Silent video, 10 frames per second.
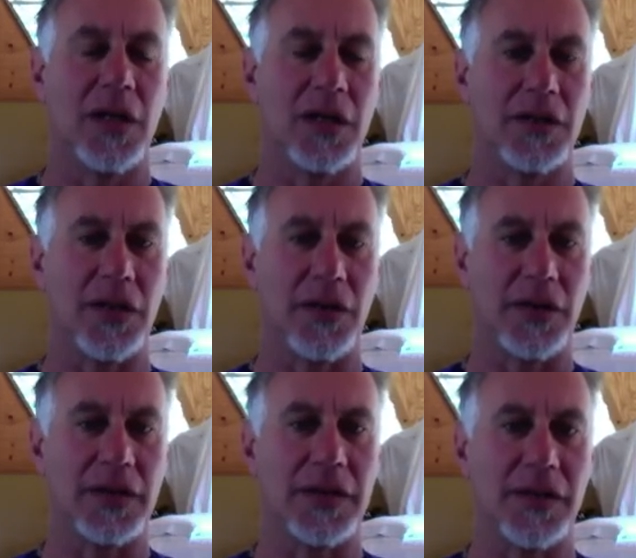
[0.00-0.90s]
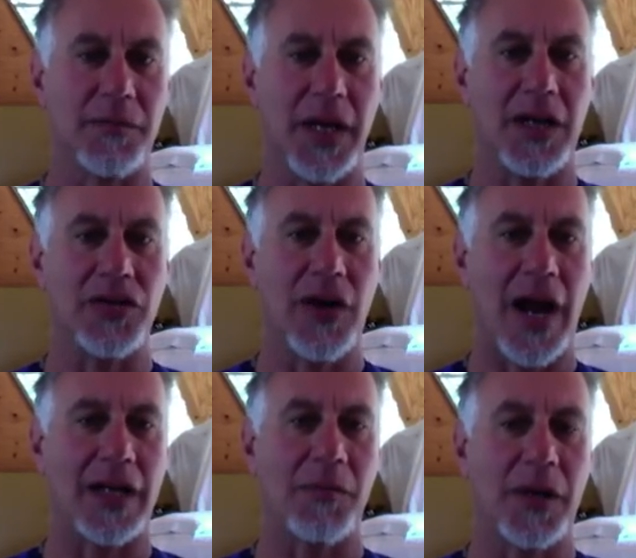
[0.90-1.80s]
So this is a major
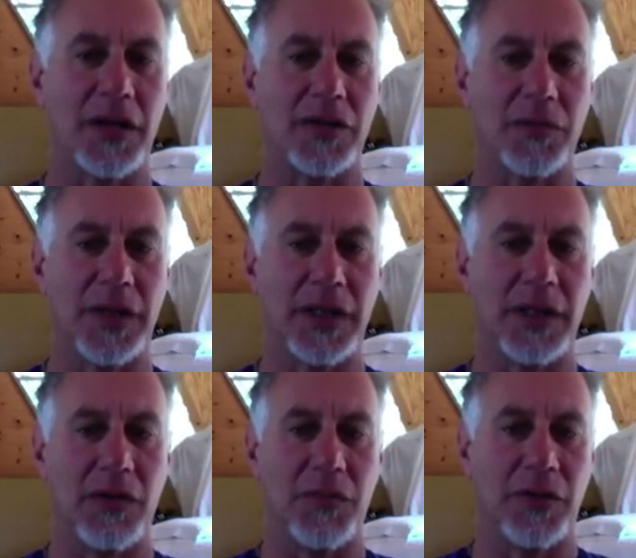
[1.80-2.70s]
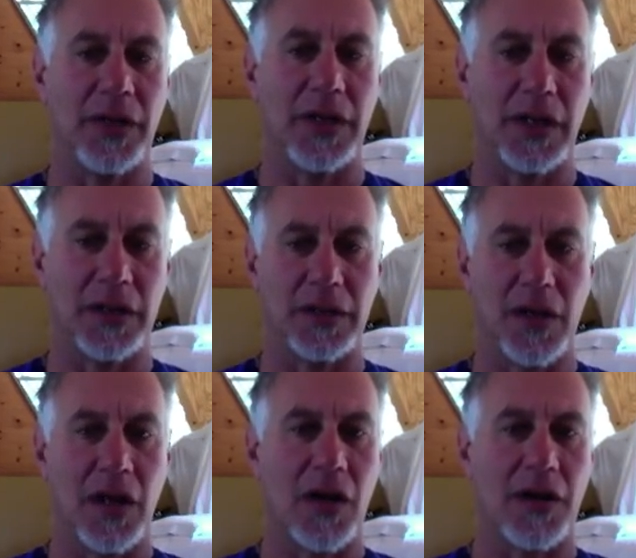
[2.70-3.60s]
acupuncture meridian
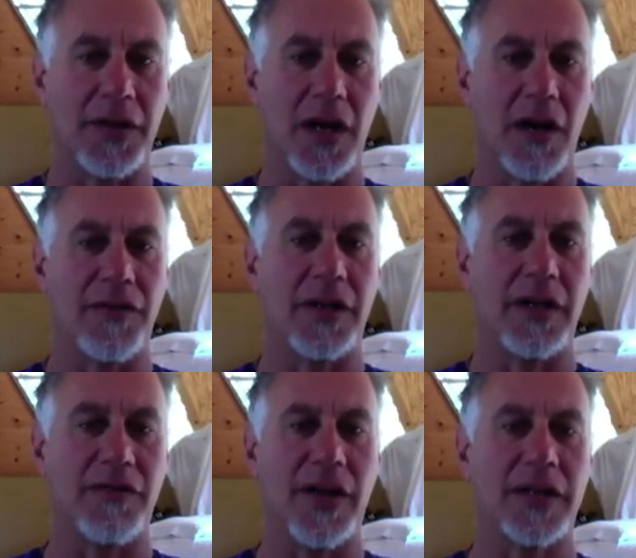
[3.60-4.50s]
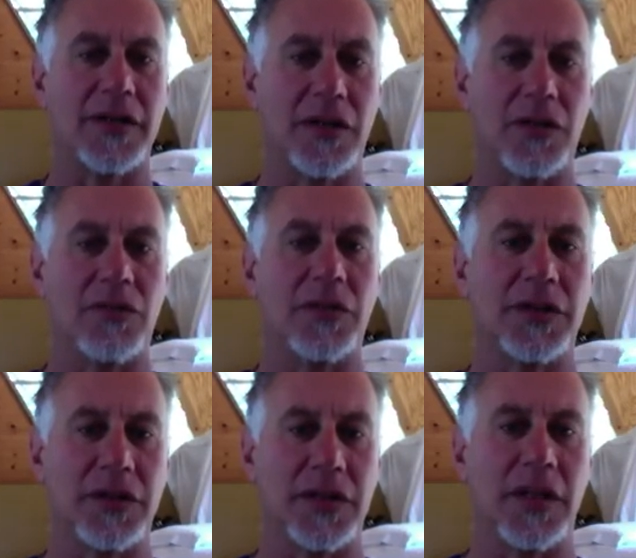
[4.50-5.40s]
called the governing vessel, which
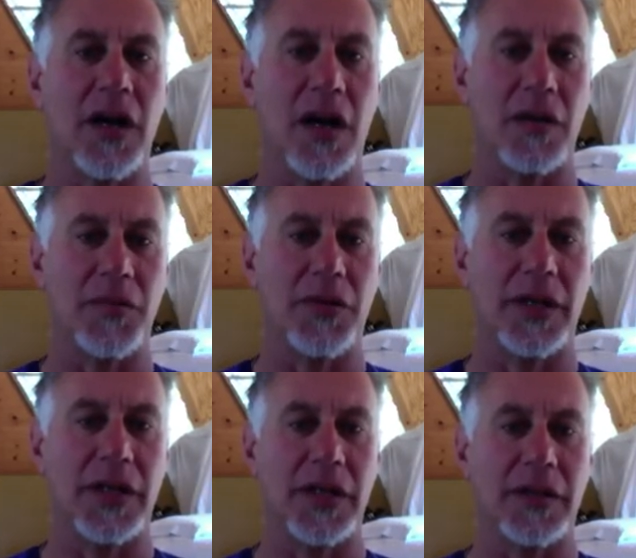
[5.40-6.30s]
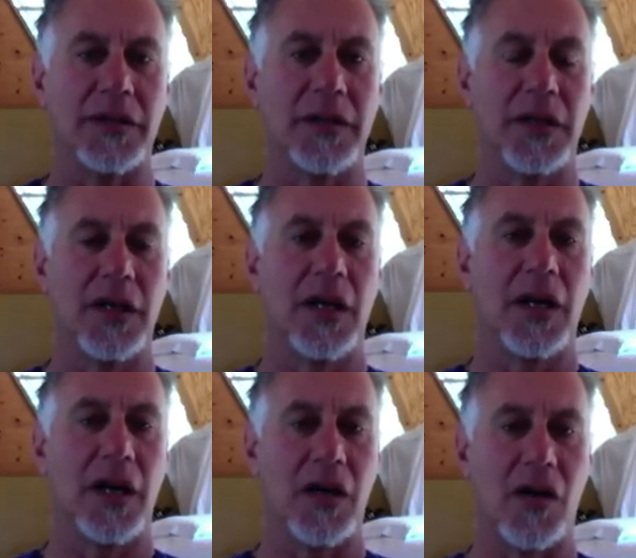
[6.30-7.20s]
is the yang meridian.
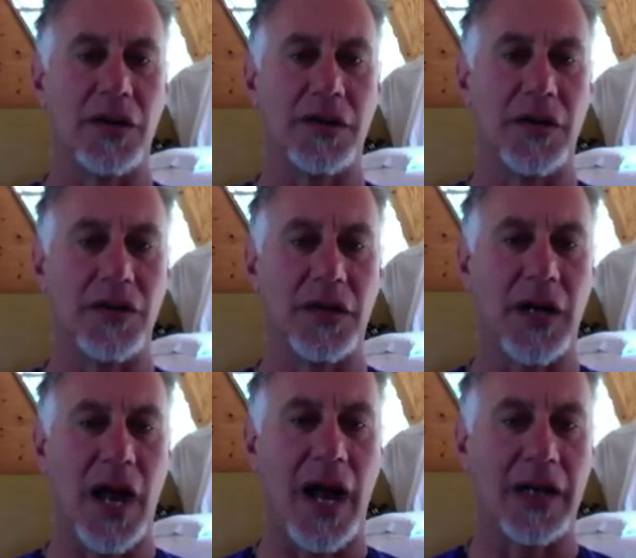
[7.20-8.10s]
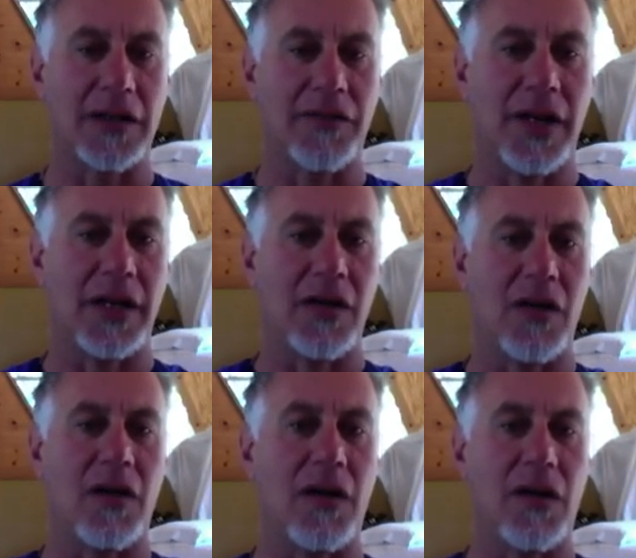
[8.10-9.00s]
It also is going to activate
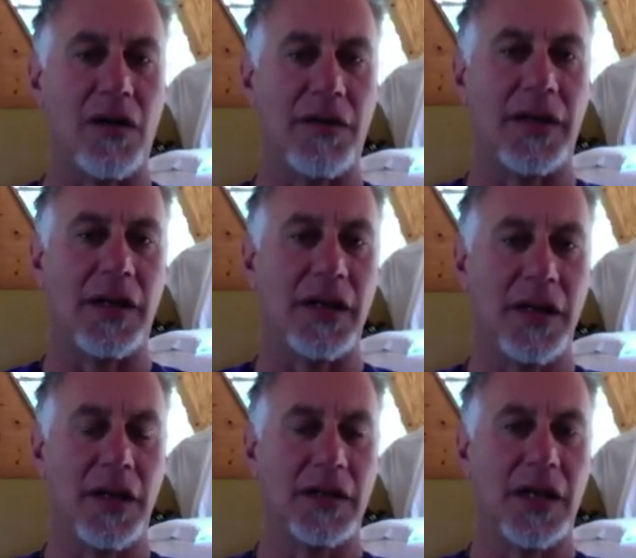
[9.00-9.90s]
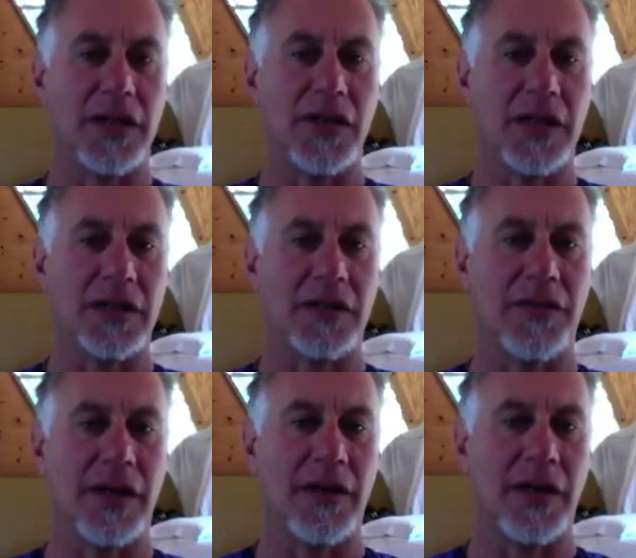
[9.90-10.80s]
all the digestive
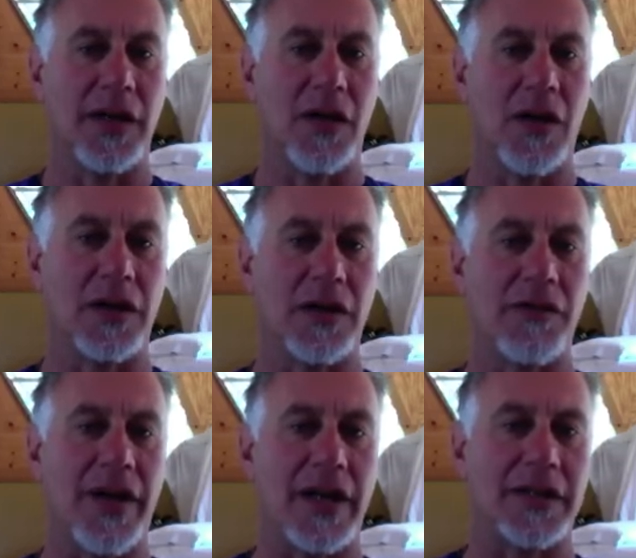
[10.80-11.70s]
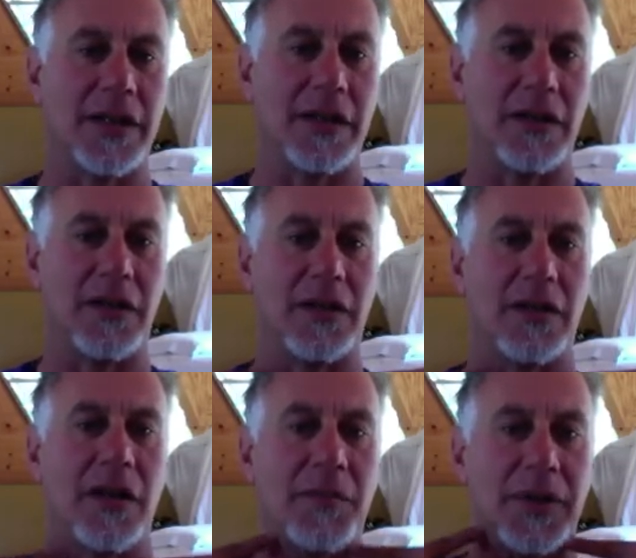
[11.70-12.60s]
area,
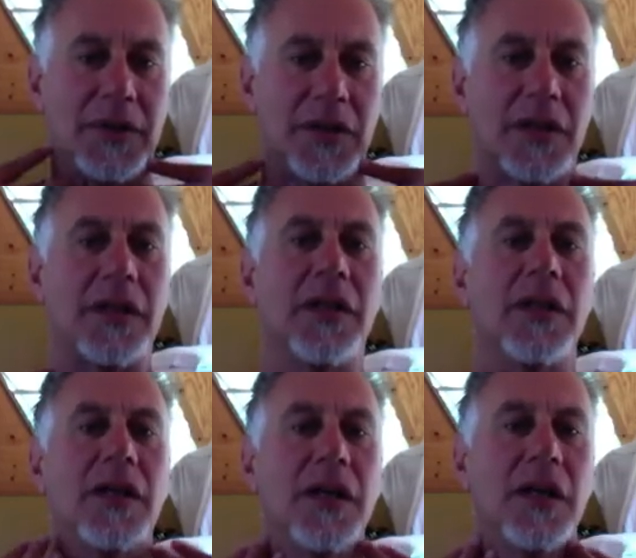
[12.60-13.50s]
cardiovascular, up into the